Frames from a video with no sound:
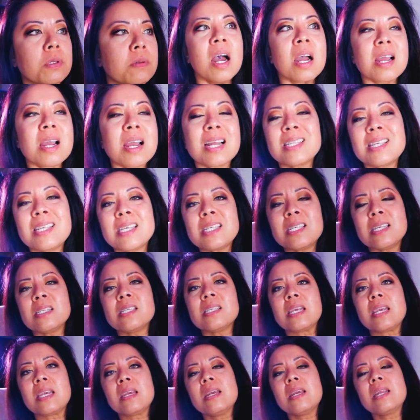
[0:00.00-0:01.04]

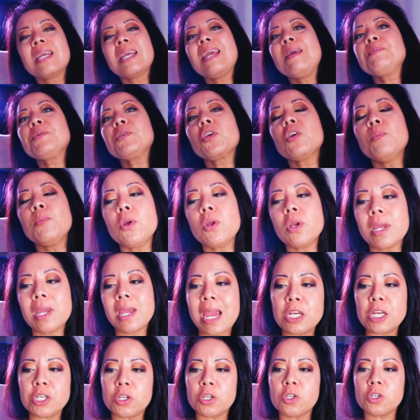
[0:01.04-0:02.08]
Consistency. It keeps
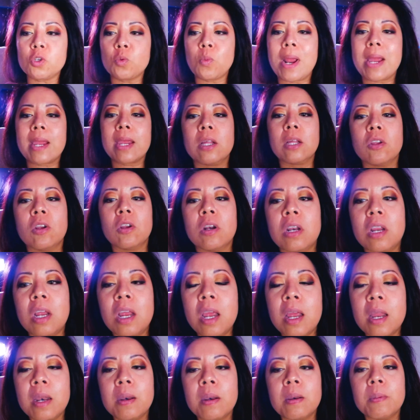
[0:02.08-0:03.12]
communications regular,
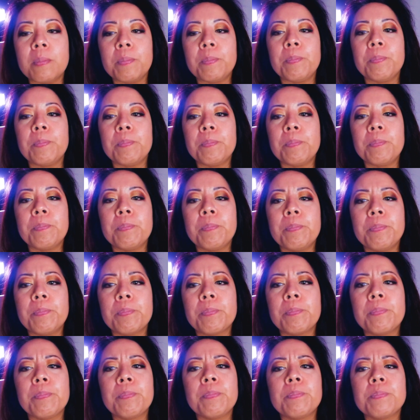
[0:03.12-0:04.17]
and
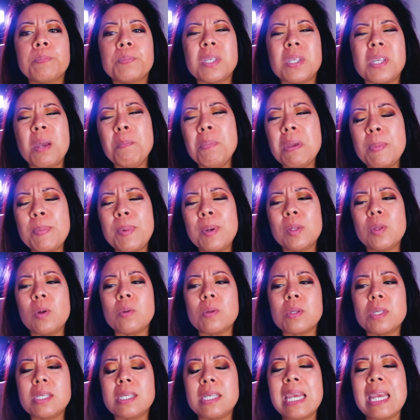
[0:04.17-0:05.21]
some people don't
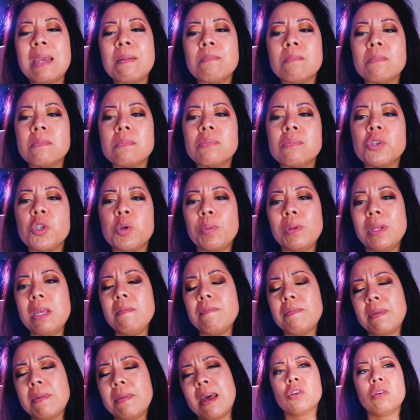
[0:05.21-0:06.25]
seem to believe
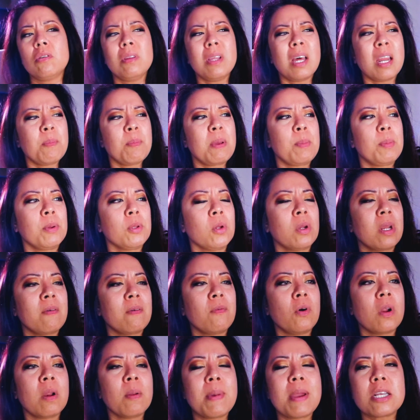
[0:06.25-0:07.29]
that. A lot of people don't have
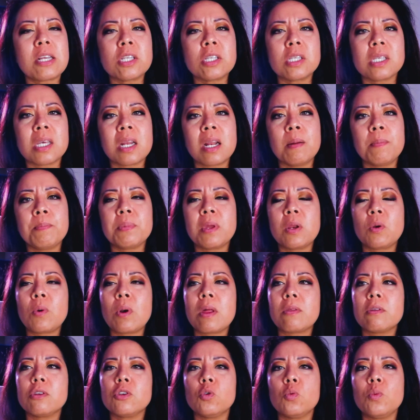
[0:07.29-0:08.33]
automation set up. They'd
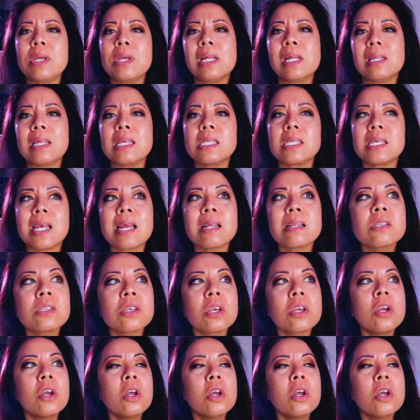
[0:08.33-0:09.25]
rather do weekly sends.